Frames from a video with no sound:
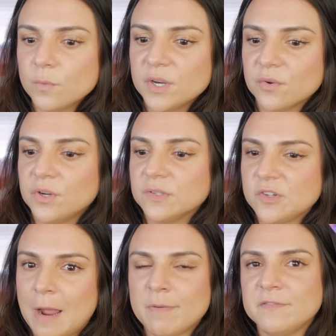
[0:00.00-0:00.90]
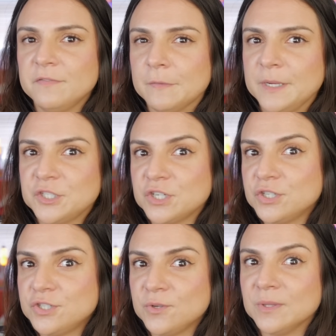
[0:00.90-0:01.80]
We don't know a scrap of information
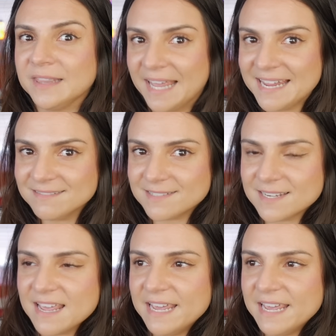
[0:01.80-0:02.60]
too late.